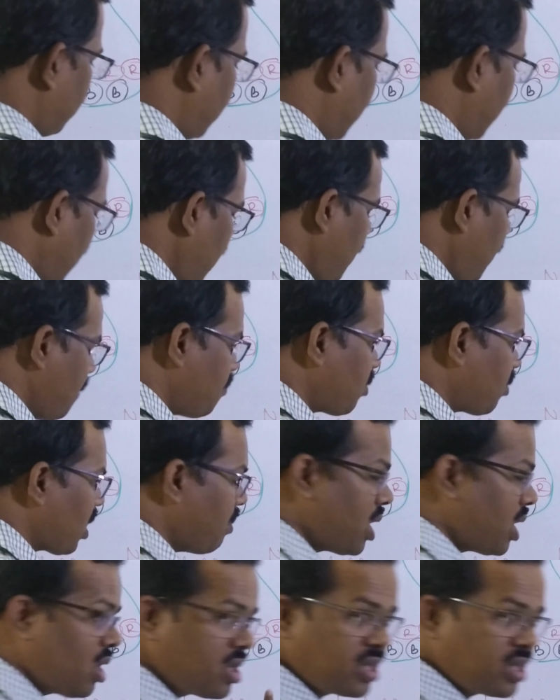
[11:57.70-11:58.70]
3,
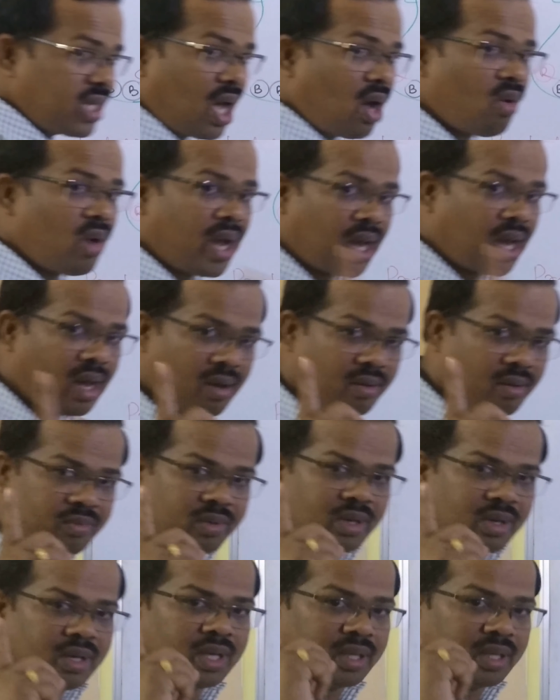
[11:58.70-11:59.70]
because now I have
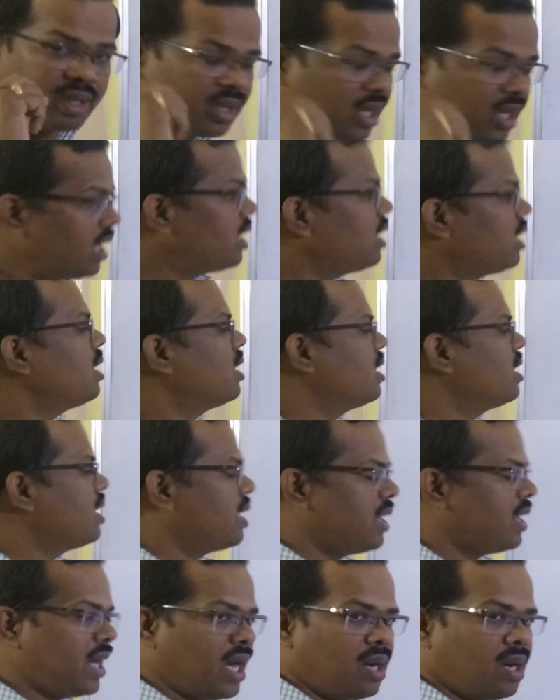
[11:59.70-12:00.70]
3
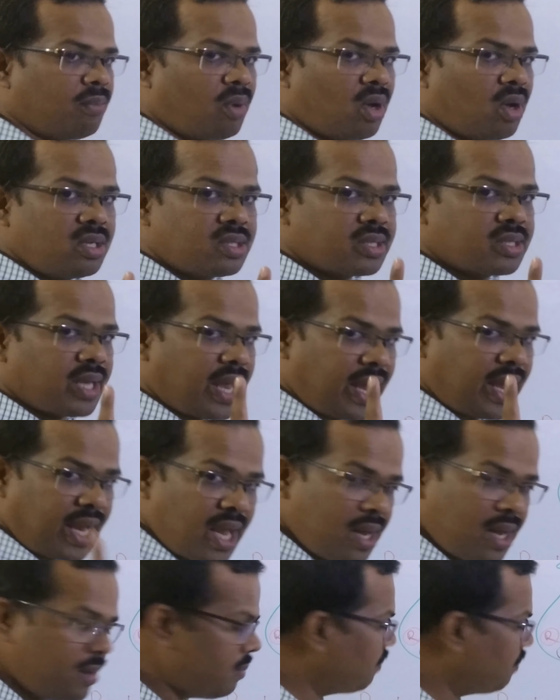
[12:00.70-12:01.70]
red balls
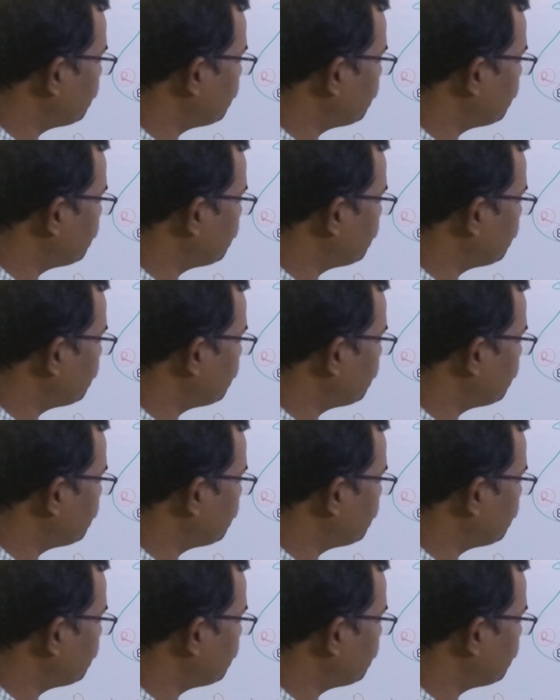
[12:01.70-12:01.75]
again,